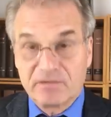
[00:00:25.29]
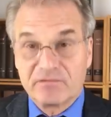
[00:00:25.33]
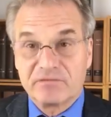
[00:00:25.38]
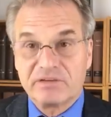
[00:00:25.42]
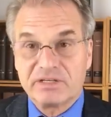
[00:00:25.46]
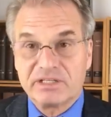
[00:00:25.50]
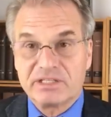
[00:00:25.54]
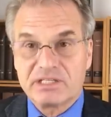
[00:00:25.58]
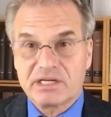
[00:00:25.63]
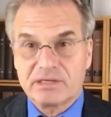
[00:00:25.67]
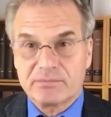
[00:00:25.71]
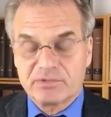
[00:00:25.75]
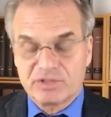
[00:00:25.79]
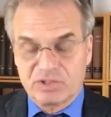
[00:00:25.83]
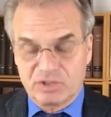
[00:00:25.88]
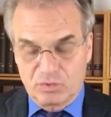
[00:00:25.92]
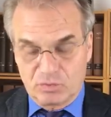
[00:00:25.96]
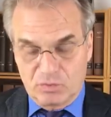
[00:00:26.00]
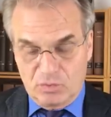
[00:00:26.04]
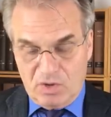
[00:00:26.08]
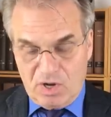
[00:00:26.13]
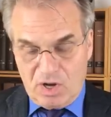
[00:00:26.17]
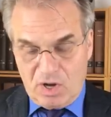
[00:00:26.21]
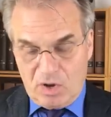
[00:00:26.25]

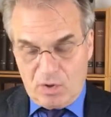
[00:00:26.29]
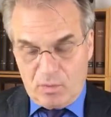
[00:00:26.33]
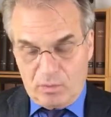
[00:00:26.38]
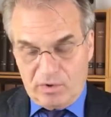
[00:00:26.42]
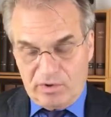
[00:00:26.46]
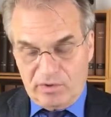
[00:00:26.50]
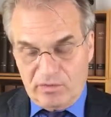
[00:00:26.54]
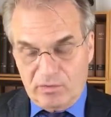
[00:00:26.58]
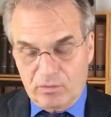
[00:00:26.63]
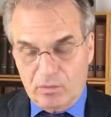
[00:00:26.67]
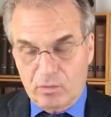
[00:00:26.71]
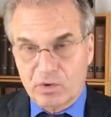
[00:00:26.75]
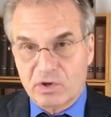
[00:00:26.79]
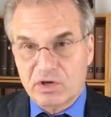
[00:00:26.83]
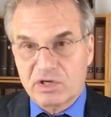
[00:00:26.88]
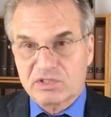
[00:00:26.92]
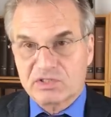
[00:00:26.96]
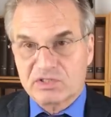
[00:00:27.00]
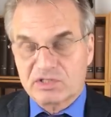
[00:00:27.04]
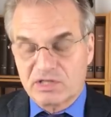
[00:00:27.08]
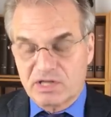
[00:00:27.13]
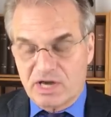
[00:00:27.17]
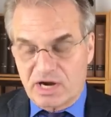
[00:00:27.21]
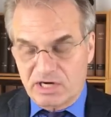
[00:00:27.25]
VW, one of the
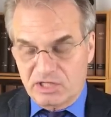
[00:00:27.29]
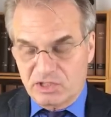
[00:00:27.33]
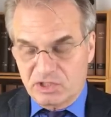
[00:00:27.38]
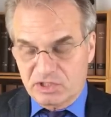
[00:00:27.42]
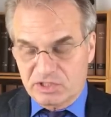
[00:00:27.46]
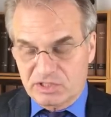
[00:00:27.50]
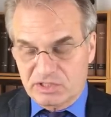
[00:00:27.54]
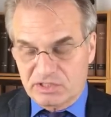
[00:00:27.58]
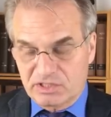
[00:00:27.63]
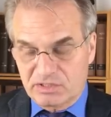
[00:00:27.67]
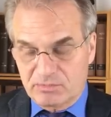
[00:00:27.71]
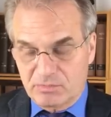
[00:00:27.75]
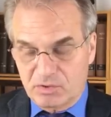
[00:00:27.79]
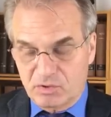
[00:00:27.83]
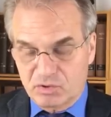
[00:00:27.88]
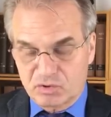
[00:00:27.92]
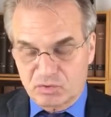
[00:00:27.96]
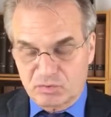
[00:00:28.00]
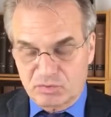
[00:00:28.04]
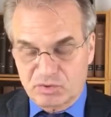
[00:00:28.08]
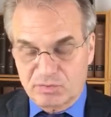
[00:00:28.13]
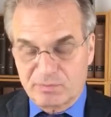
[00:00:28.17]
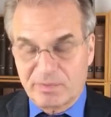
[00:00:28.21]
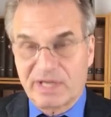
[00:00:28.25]
world's largest and
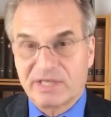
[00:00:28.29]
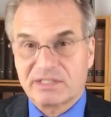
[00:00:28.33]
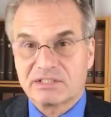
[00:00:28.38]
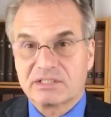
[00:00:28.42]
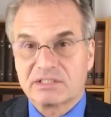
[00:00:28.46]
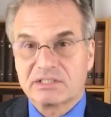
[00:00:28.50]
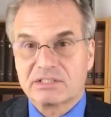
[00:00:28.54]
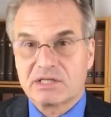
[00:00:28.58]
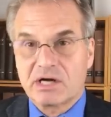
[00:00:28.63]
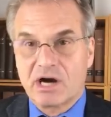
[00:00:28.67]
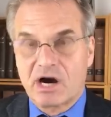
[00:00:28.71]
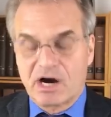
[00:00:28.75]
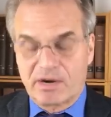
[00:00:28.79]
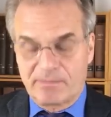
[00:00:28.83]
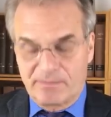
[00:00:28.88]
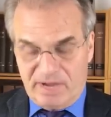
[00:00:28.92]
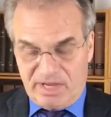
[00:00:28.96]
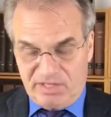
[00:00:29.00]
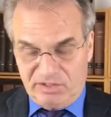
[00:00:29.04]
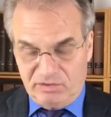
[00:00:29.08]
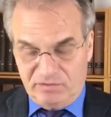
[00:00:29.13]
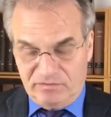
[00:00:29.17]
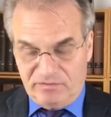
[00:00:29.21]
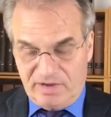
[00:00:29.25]
most respected car
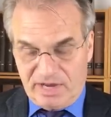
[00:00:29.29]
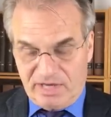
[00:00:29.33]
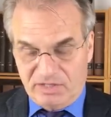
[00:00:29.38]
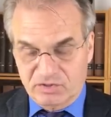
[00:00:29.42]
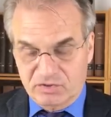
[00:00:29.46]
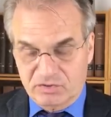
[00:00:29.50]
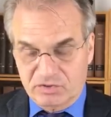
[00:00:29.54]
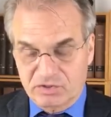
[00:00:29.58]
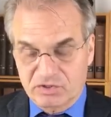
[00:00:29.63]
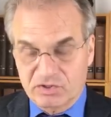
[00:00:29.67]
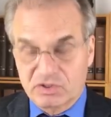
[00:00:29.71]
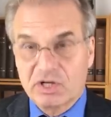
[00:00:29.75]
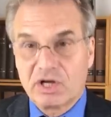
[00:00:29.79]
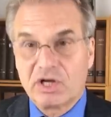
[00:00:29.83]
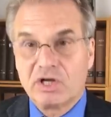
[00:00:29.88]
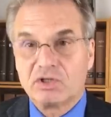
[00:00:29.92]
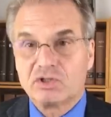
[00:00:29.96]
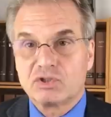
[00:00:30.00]
manufacturers,